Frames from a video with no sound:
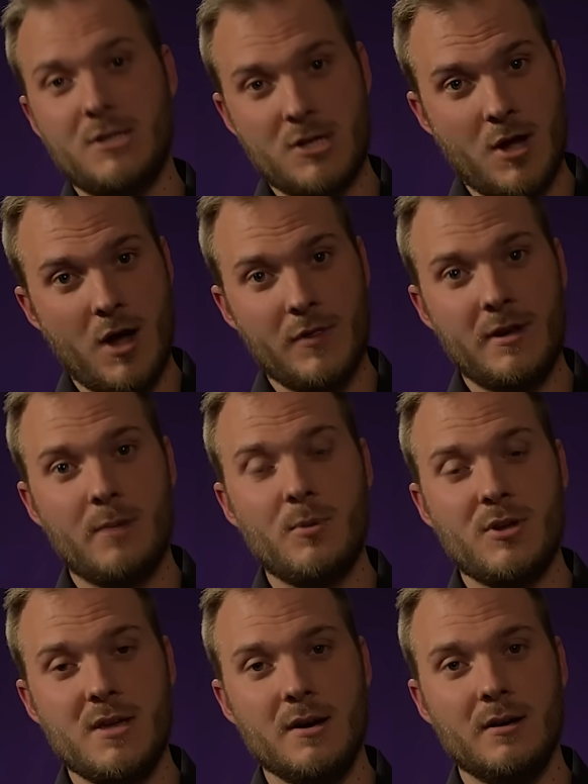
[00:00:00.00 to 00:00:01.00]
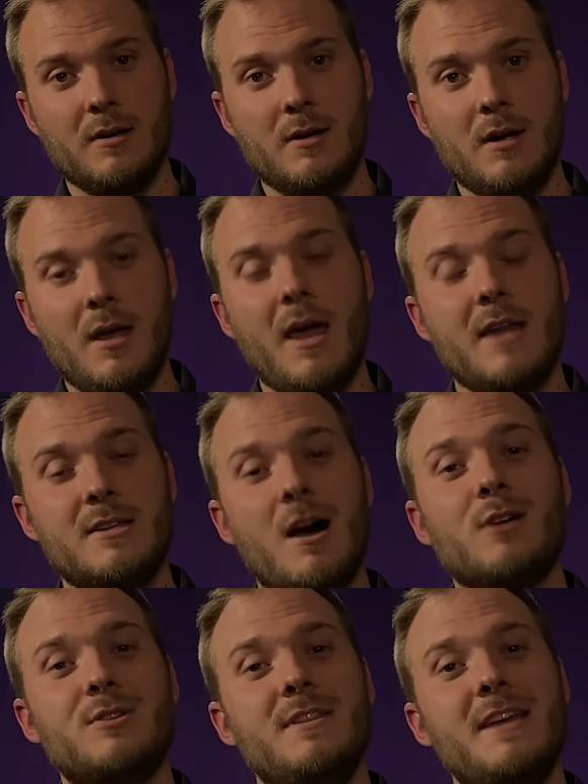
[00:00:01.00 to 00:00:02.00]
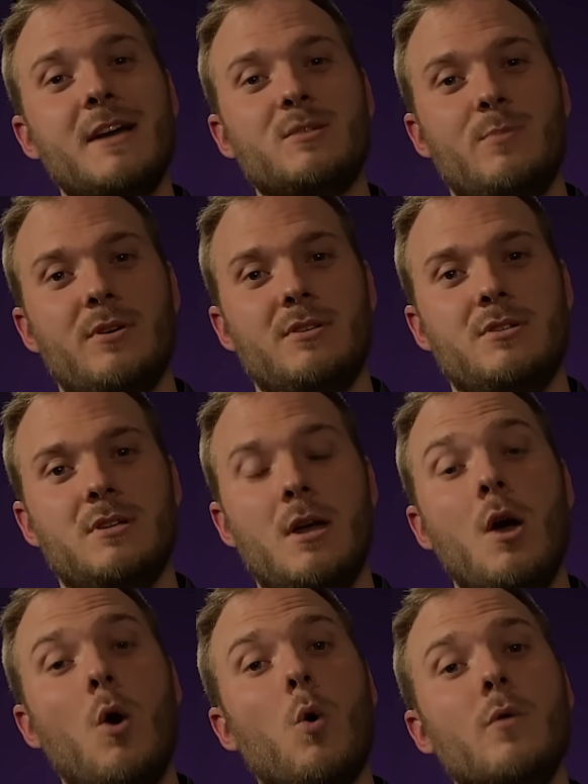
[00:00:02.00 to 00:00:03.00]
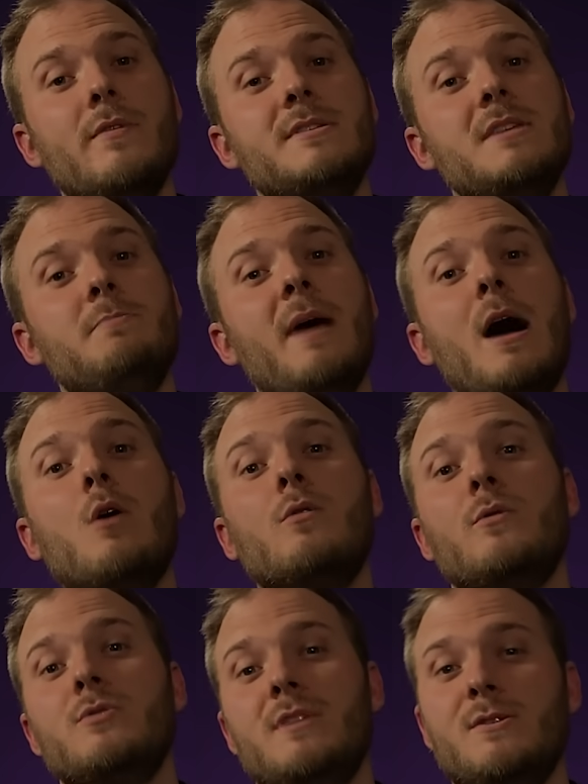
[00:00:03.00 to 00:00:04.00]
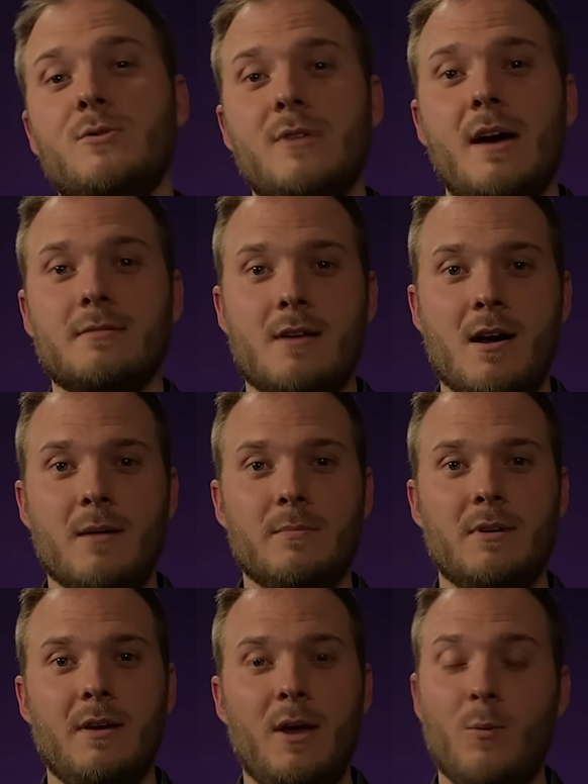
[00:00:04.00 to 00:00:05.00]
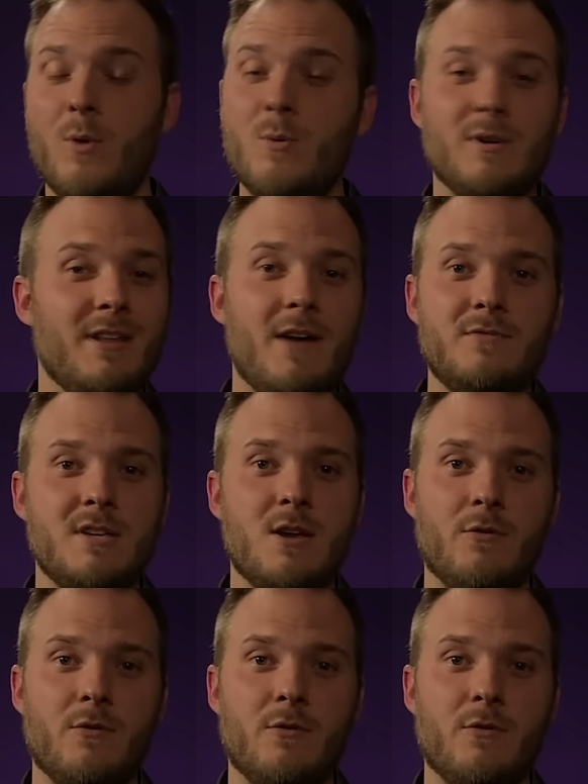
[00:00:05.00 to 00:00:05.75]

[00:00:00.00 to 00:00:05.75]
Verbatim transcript: to call the number here and talk to the experts, or visit powerfulsignal.com. We would love to hear